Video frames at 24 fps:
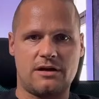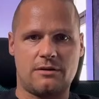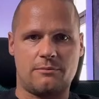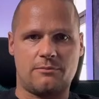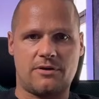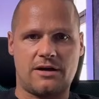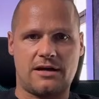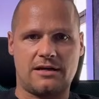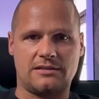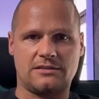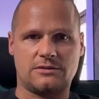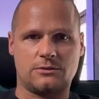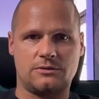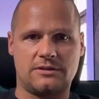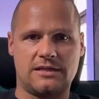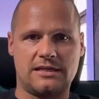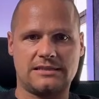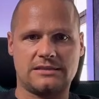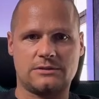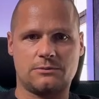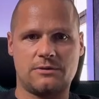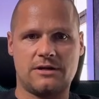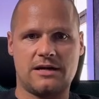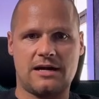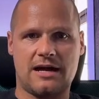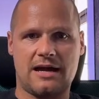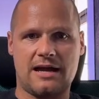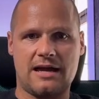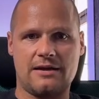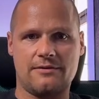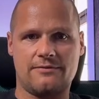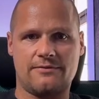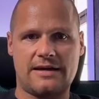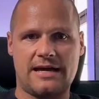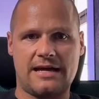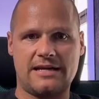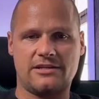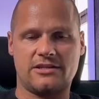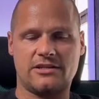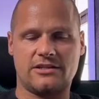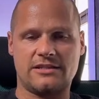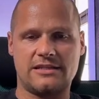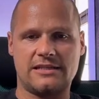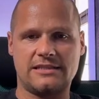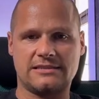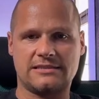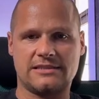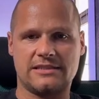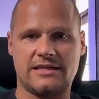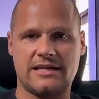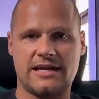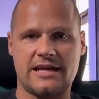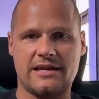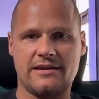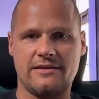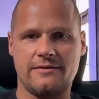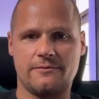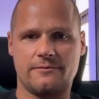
right? So that's where I have entered yesterday.